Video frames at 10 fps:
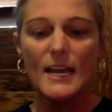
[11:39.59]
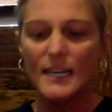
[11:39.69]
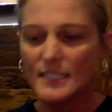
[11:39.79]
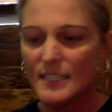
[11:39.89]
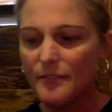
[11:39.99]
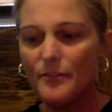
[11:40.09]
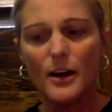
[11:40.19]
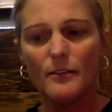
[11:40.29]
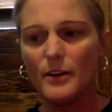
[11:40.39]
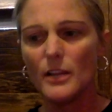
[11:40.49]
It is a
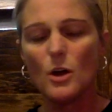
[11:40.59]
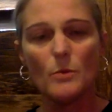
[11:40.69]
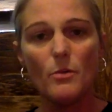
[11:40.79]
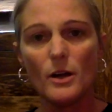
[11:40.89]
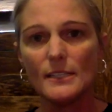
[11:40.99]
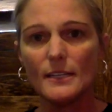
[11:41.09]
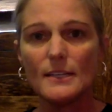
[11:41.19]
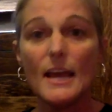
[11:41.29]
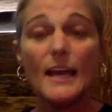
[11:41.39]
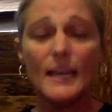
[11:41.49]
very, very long process.
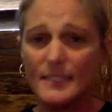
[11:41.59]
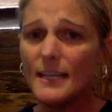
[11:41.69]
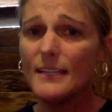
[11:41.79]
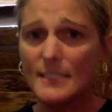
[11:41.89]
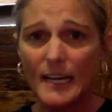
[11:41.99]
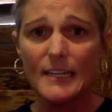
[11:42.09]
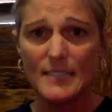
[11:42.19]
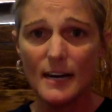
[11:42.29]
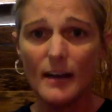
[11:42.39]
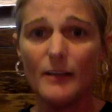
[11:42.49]
It does take
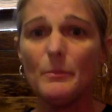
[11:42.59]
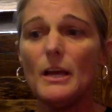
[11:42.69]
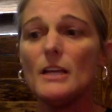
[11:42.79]
time.